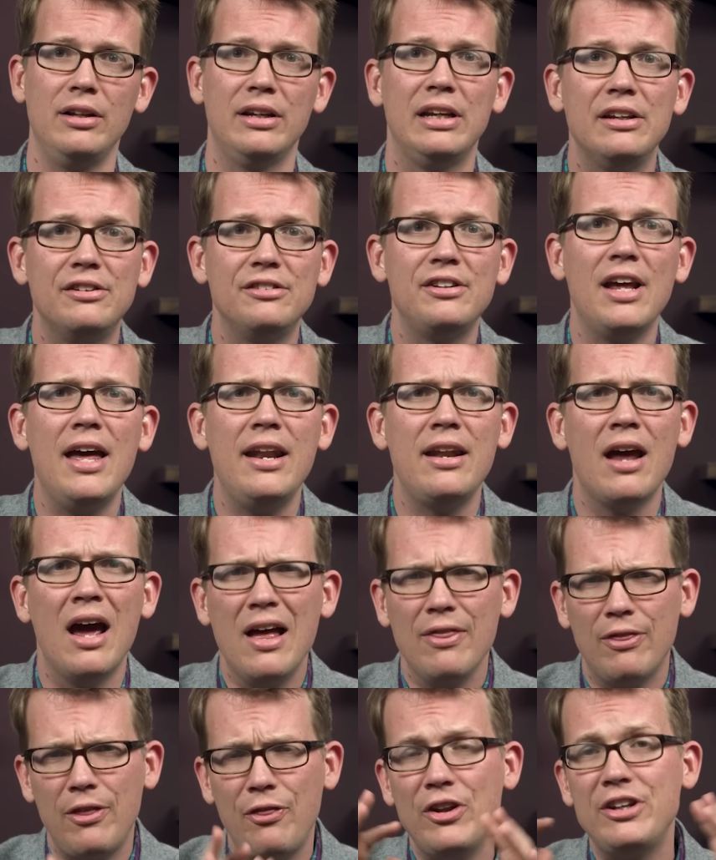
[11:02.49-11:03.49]
and he said
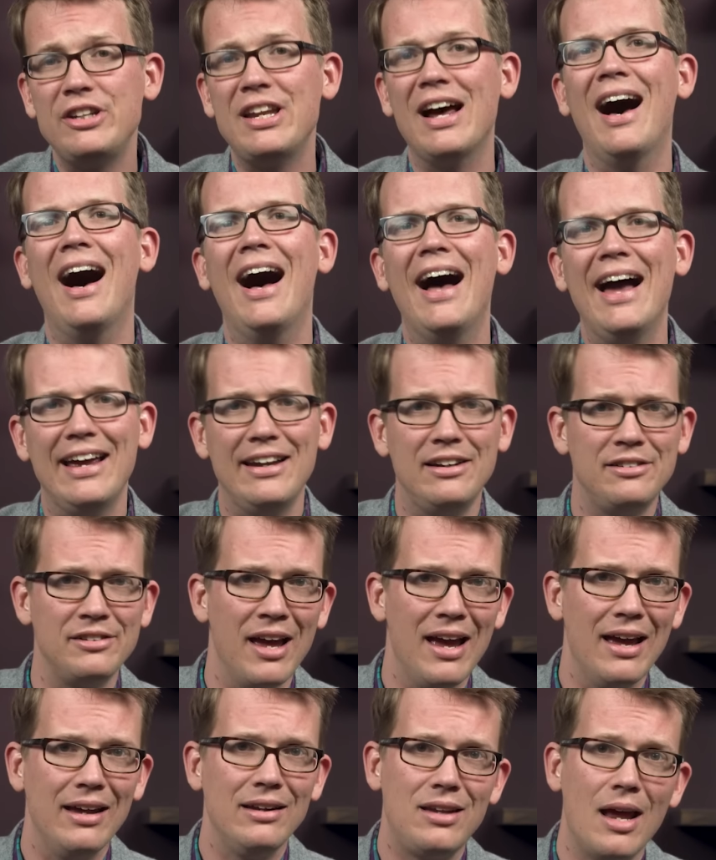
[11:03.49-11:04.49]
that the tides
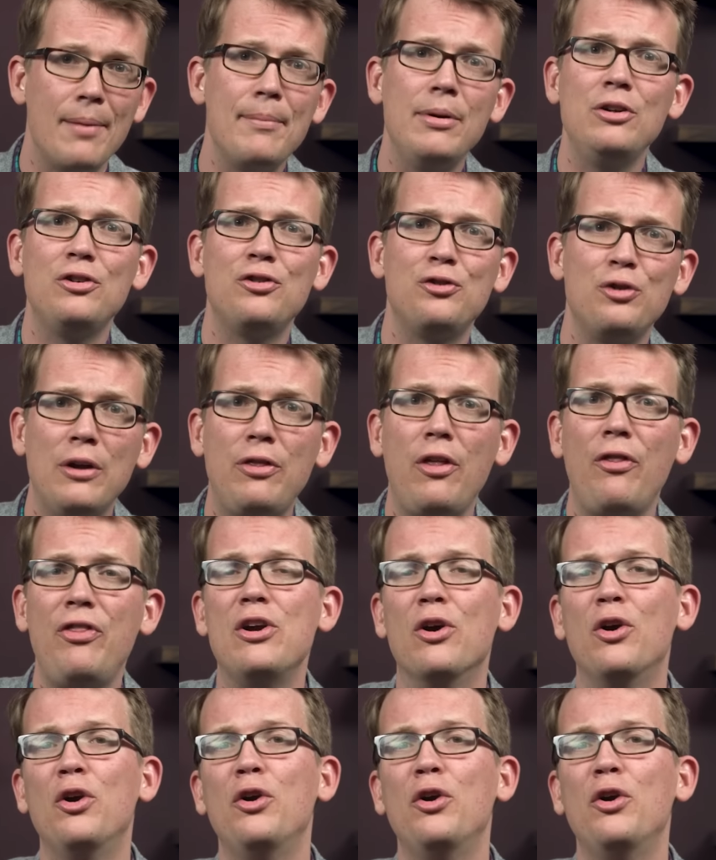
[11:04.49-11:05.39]
demonstrate that the